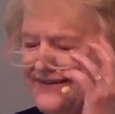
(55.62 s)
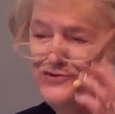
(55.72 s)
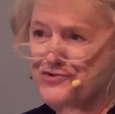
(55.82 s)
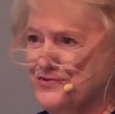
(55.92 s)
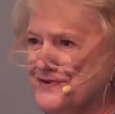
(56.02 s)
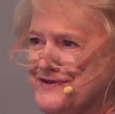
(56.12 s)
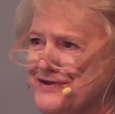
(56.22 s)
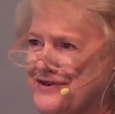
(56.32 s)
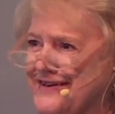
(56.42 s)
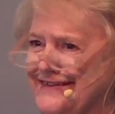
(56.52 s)
True
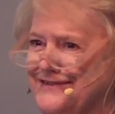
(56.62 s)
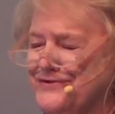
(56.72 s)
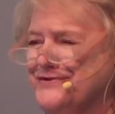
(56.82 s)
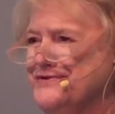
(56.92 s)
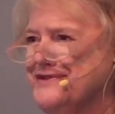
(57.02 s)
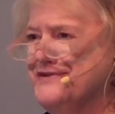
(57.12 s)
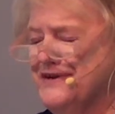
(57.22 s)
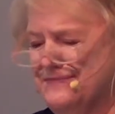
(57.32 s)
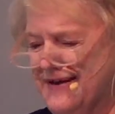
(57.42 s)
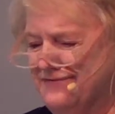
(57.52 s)
story.
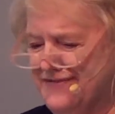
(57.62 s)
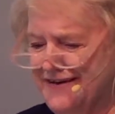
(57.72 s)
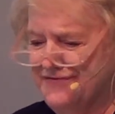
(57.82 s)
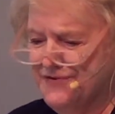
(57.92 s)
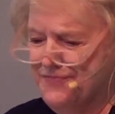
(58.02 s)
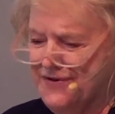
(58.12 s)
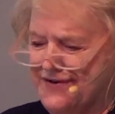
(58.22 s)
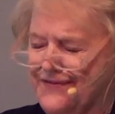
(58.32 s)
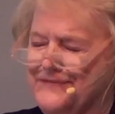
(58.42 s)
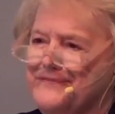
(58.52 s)
My favorite prayer.